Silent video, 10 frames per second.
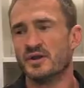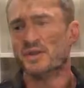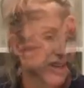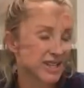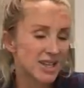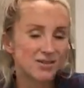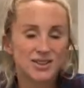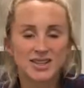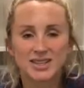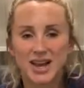Just writing
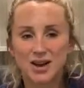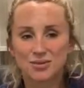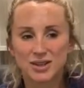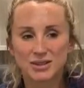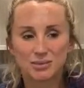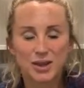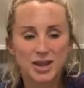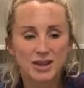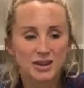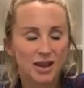everything down has
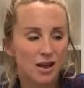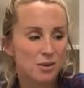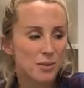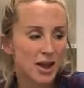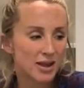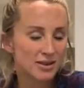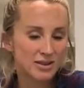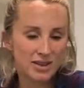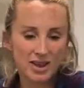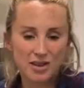been,
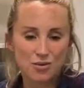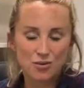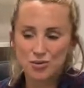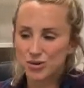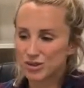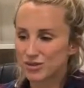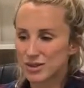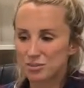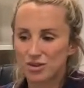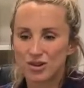and the order
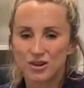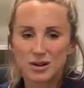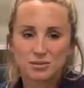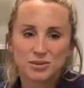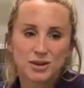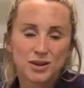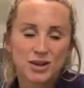in the program